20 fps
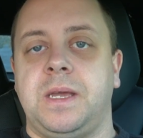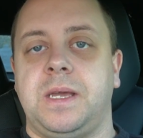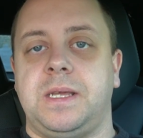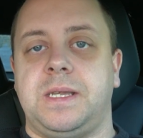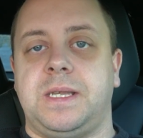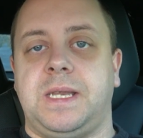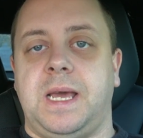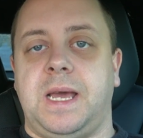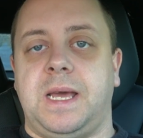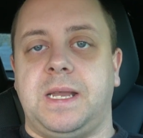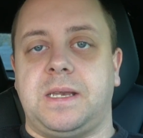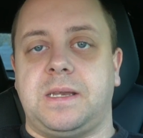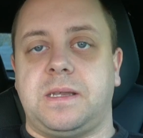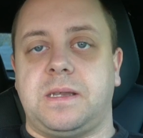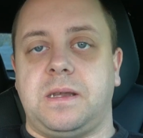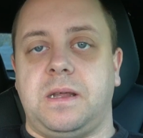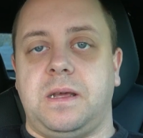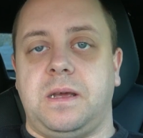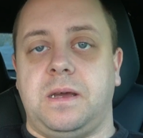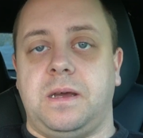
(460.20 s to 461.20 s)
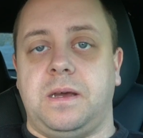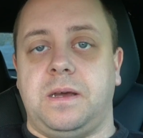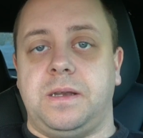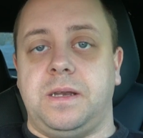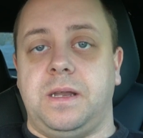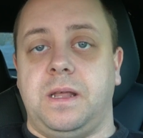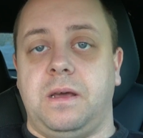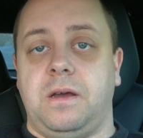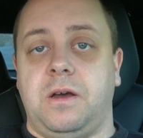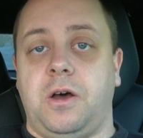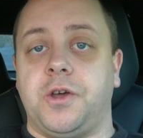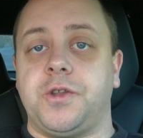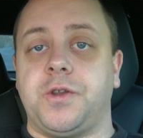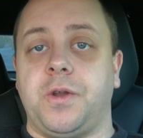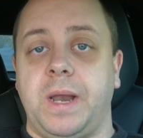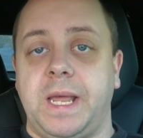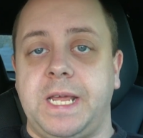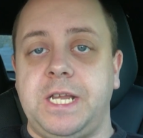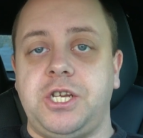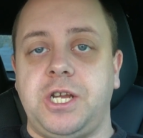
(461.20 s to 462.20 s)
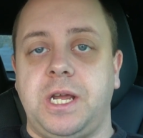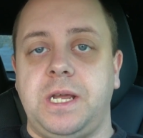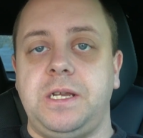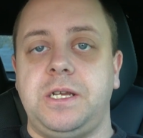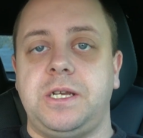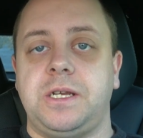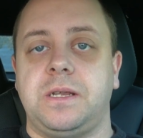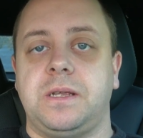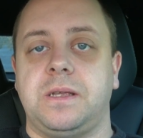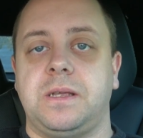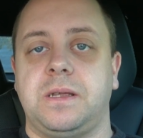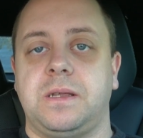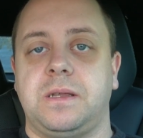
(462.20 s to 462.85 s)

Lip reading: is that the auto lane change